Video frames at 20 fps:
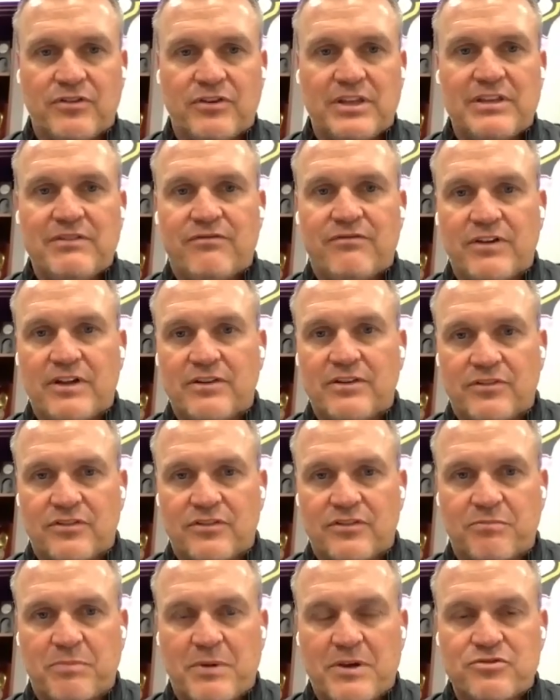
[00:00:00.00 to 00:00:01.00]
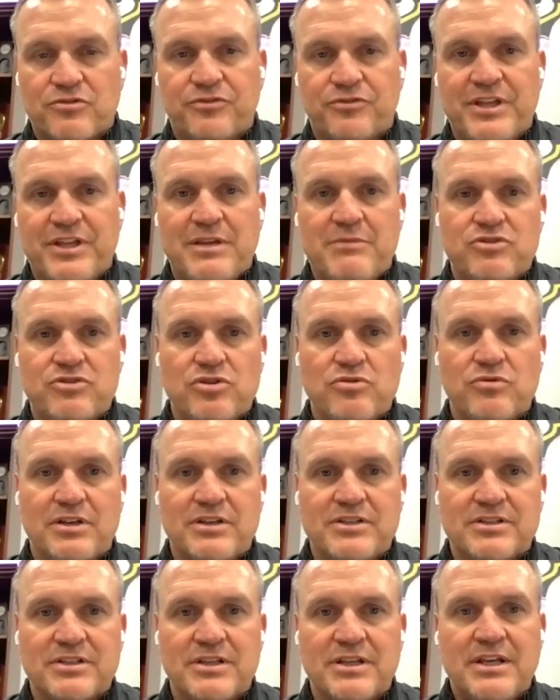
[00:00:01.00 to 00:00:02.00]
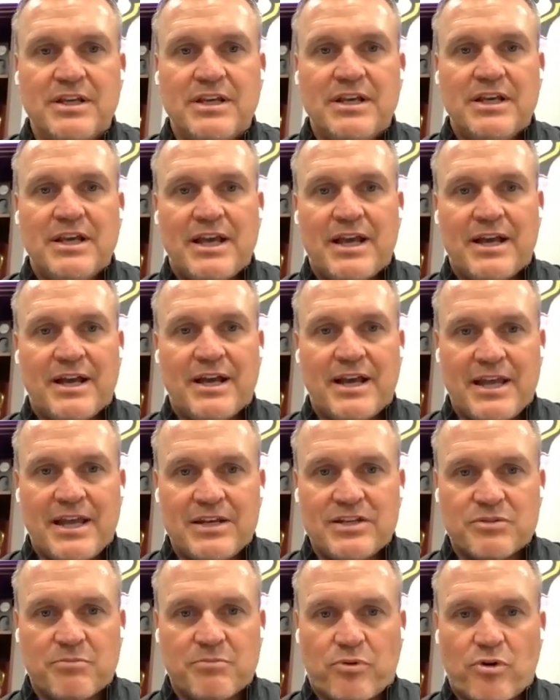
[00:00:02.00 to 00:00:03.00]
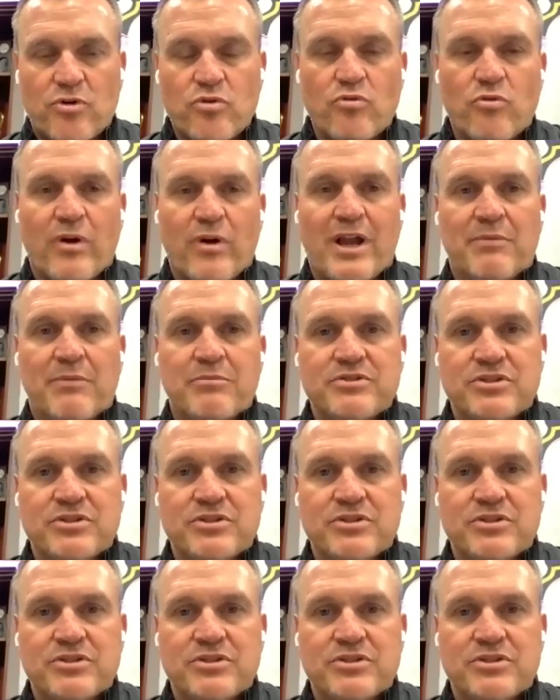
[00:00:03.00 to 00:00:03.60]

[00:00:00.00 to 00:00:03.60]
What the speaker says: a defense, a special teams units, and as a program.